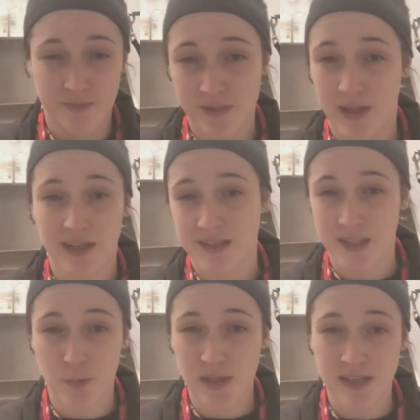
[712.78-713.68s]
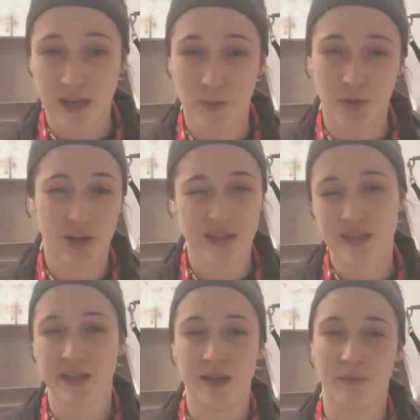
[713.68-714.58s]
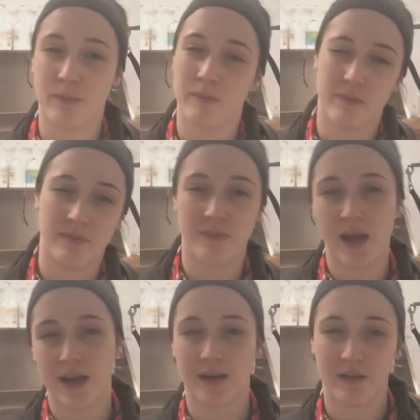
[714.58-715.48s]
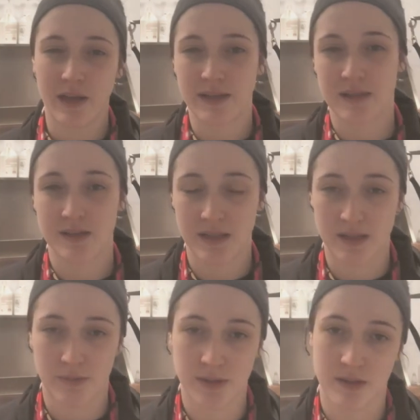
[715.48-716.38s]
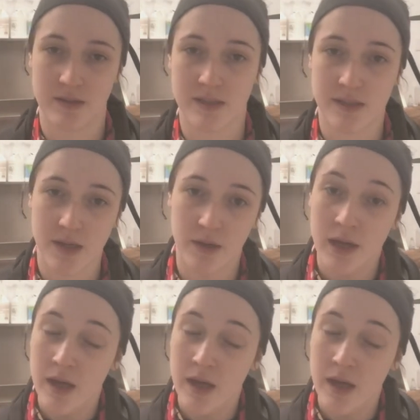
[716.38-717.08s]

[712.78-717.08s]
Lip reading: like 6 week schedule, you're going to see not nearly as consistent results. And so